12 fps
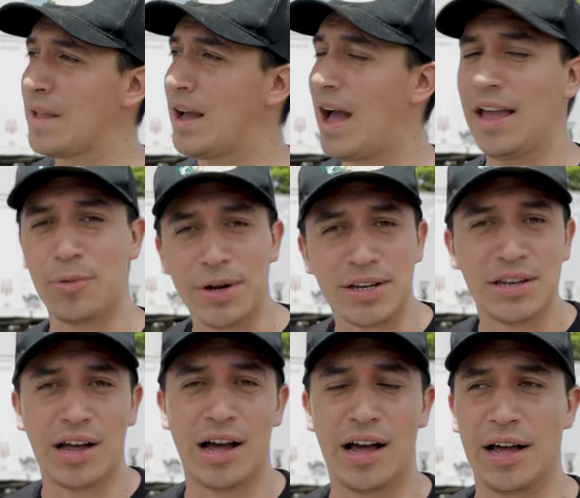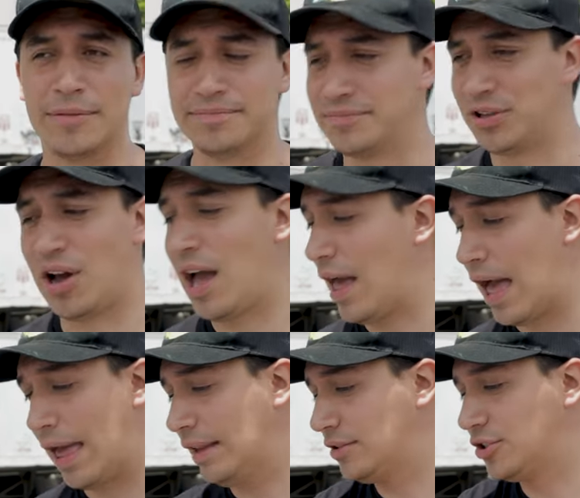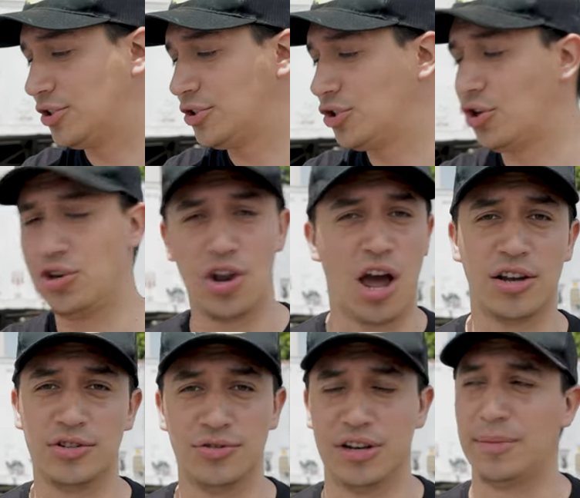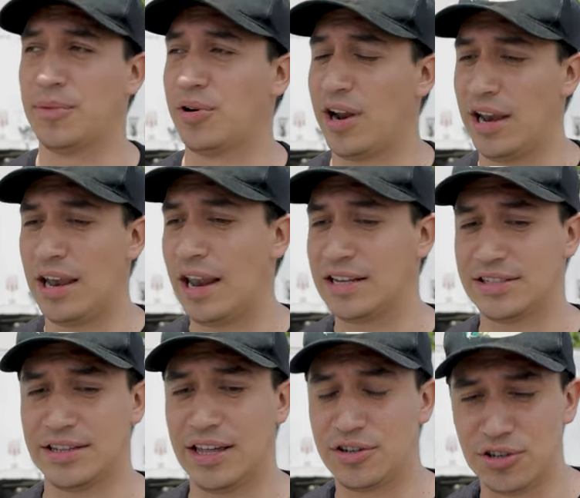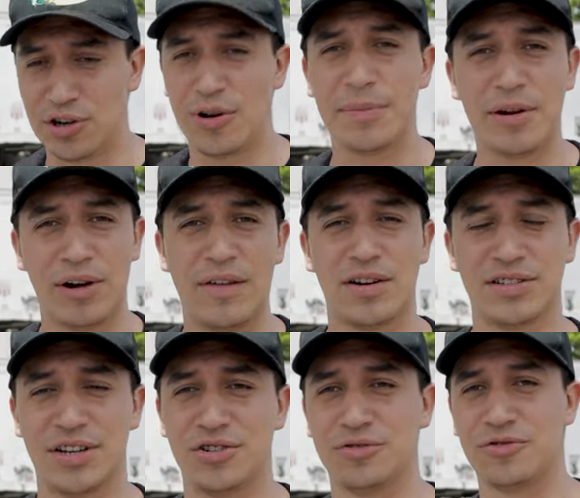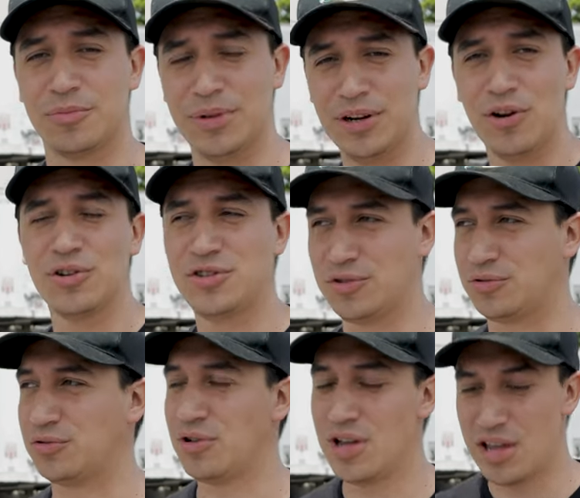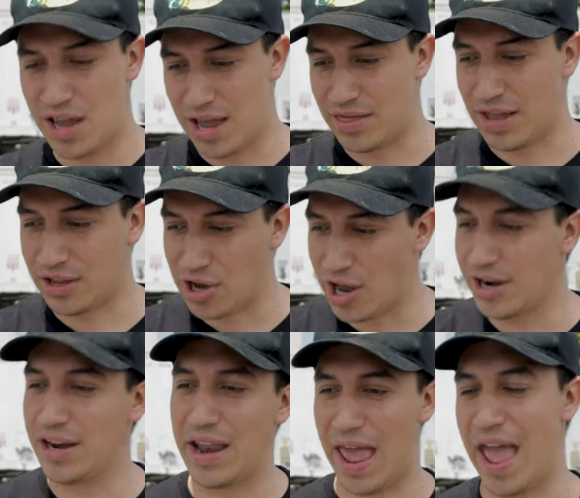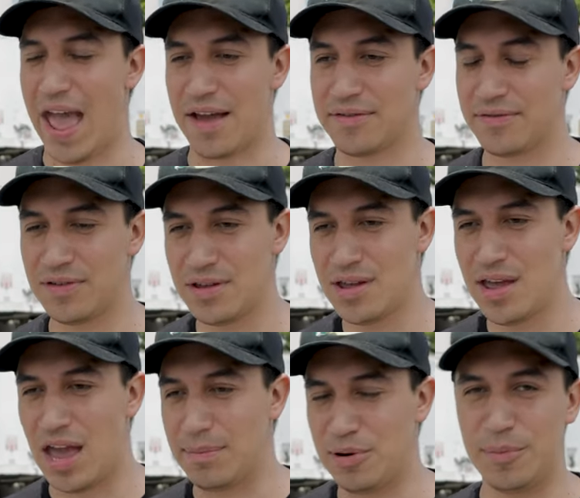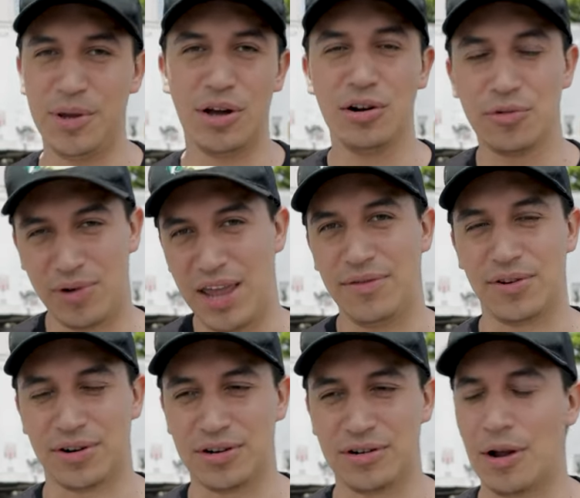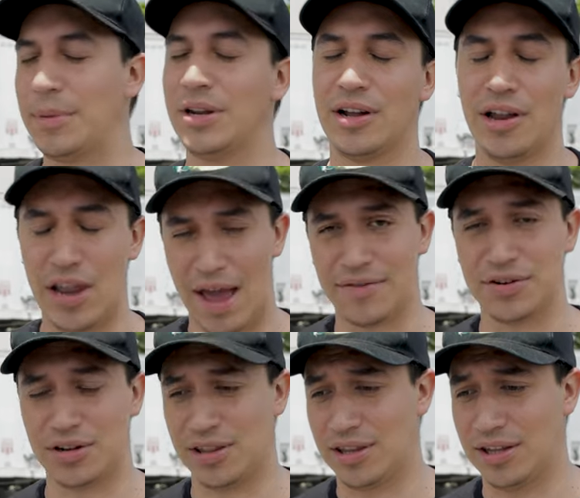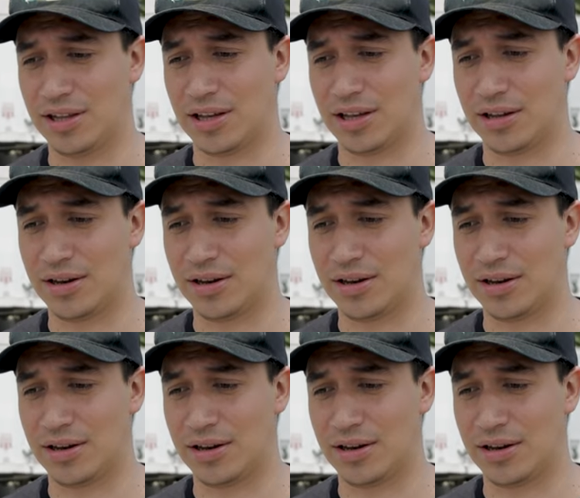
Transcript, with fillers: I quit. You know, I just could not do it anymore. And like I said, they took away my graveyard schedule from me to go to school, and they cut it in half and put me on graveyard. I mean, on the